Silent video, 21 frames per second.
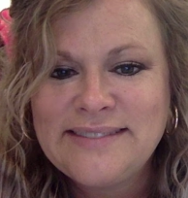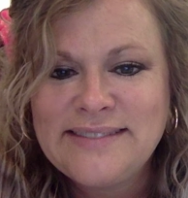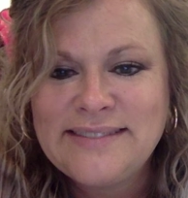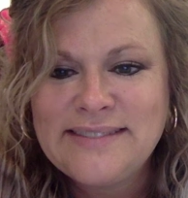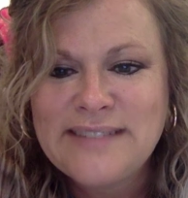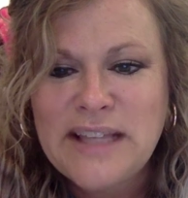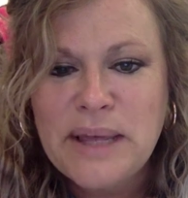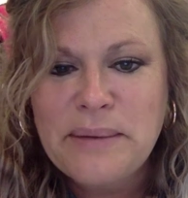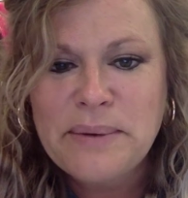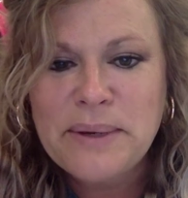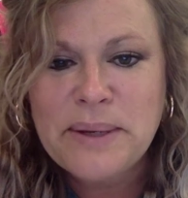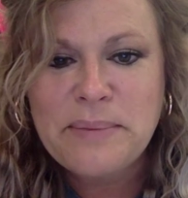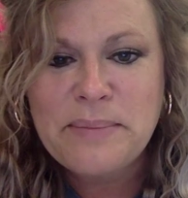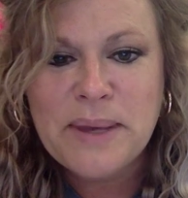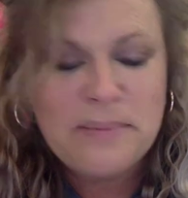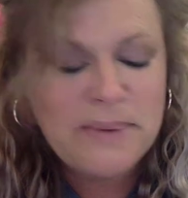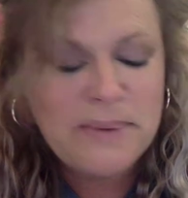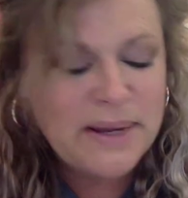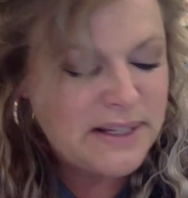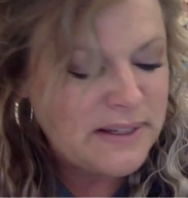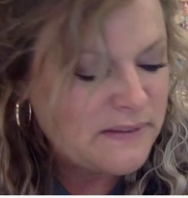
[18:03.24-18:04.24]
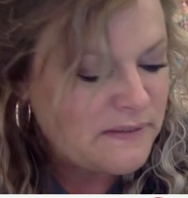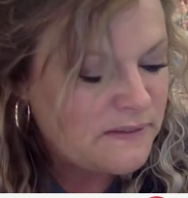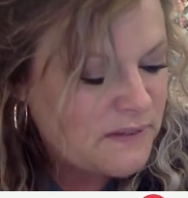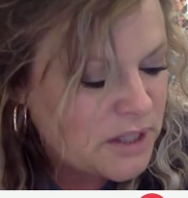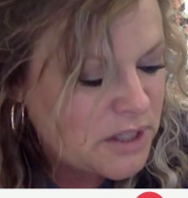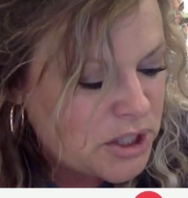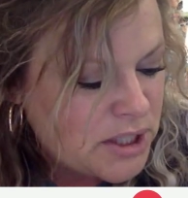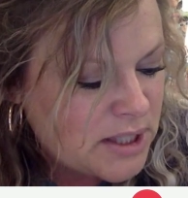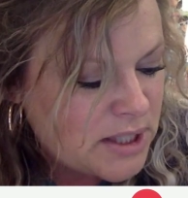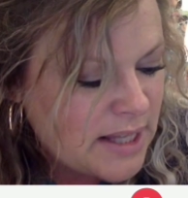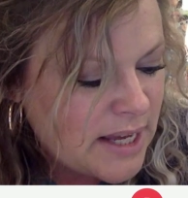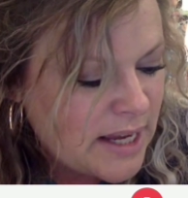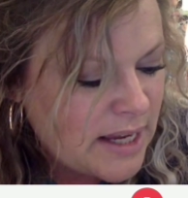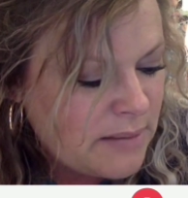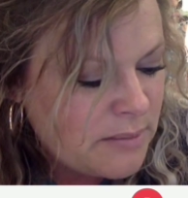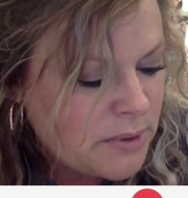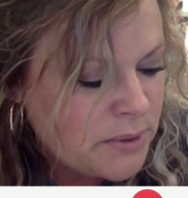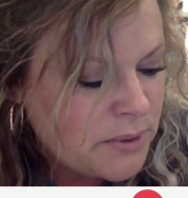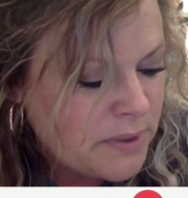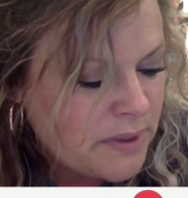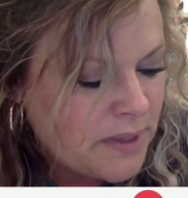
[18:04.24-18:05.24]
I'm going to make my division line
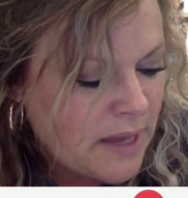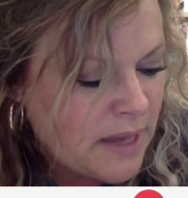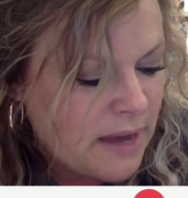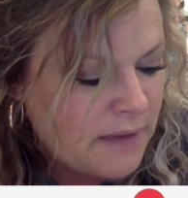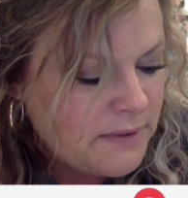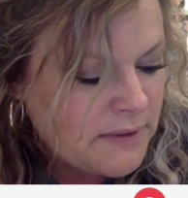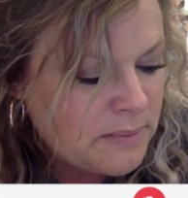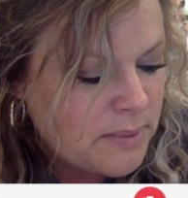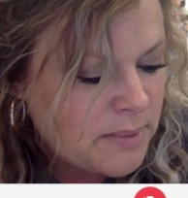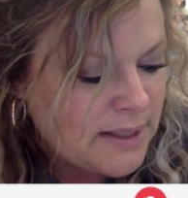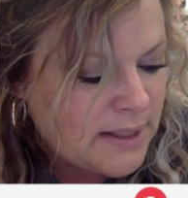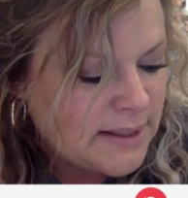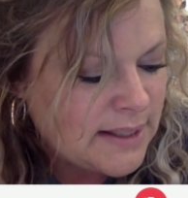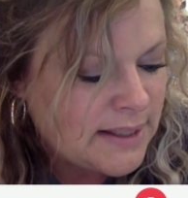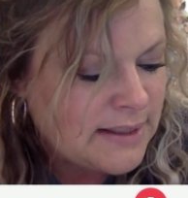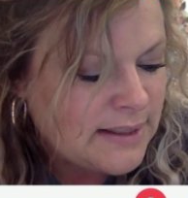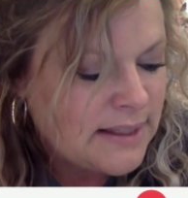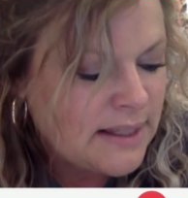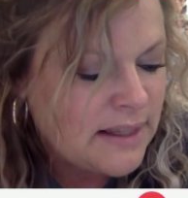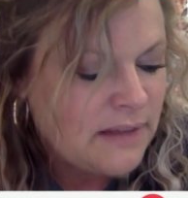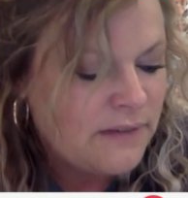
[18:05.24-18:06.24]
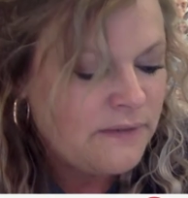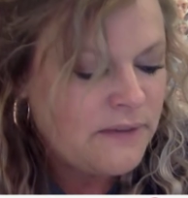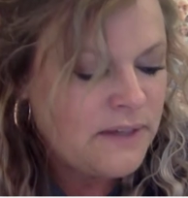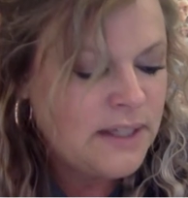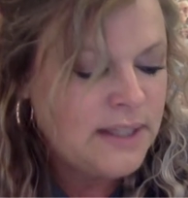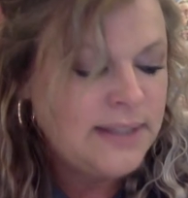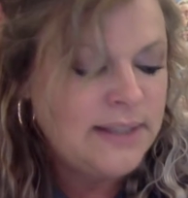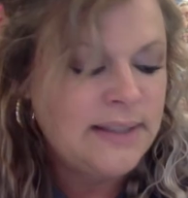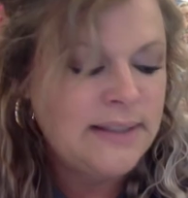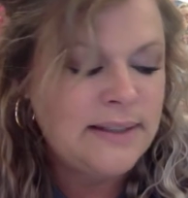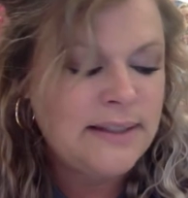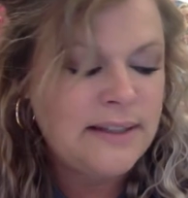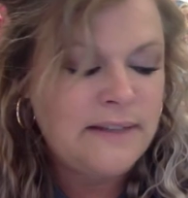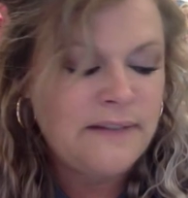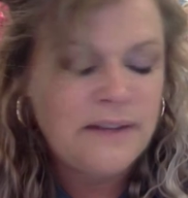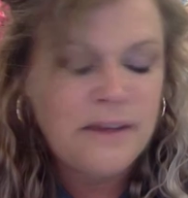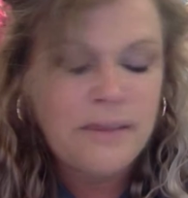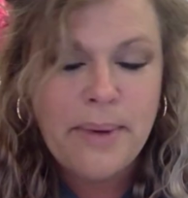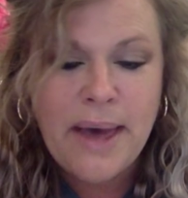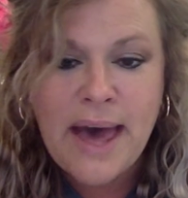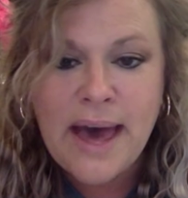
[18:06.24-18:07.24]
between the F's because I see the
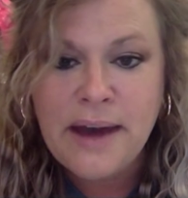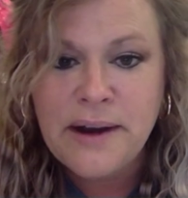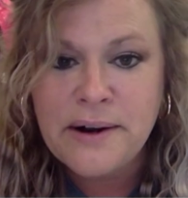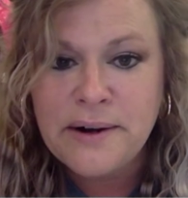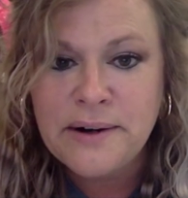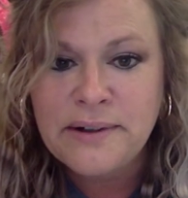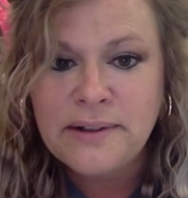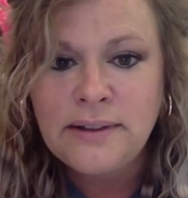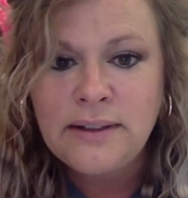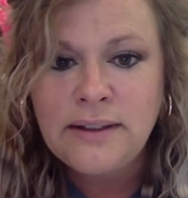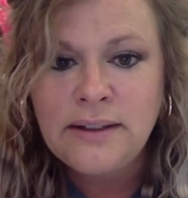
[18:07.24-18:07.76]
VCCV pattern.